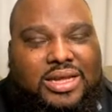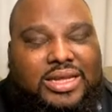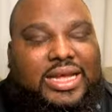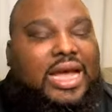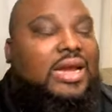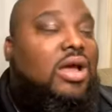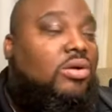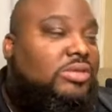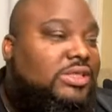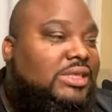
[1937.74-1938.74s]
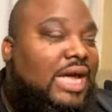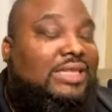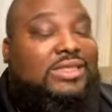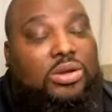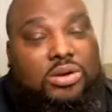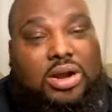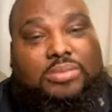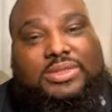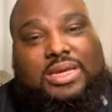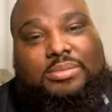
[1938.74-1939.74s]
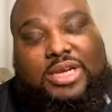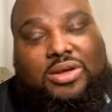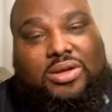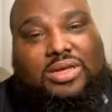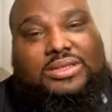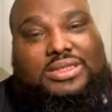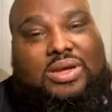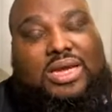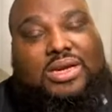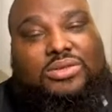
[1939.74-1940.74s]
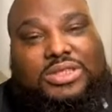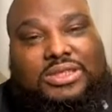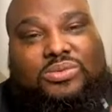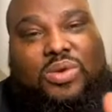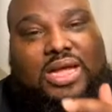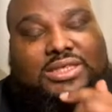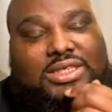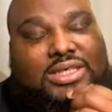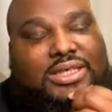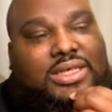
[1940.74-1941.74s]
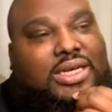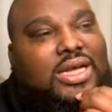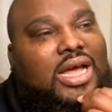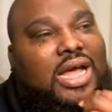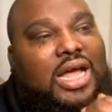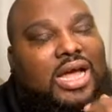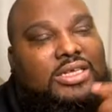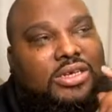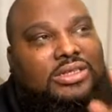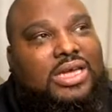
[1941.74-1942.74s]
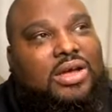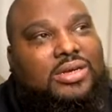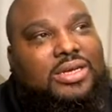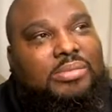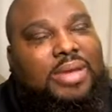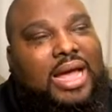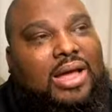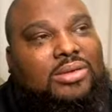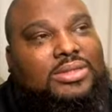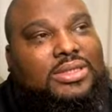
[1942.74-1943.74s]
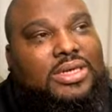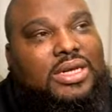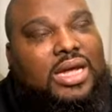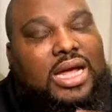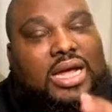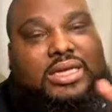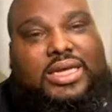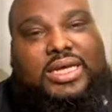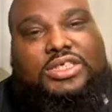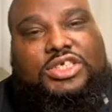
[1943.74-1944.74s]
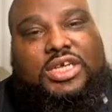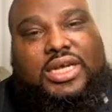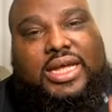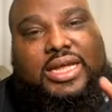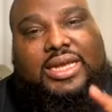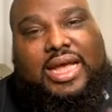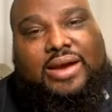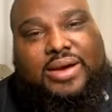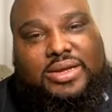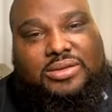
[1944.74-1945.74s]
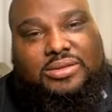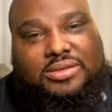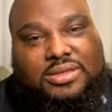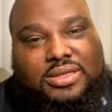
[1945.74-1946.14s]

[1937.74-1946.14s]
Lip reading: Yeah, no. I told her I was coming on, so I know she's watching. You're talking about Keisha and Ariel,